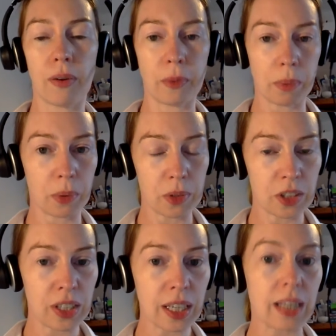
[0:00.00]
are
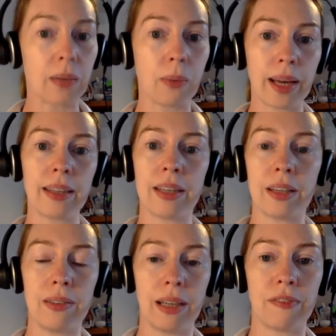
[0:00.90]
important in the way
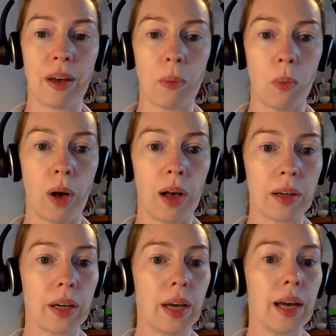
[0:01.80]
that you live and
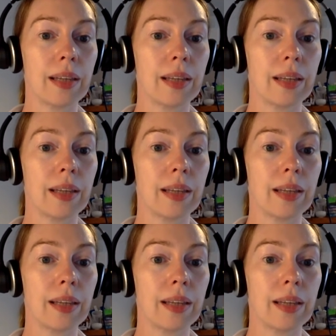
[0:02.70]
work.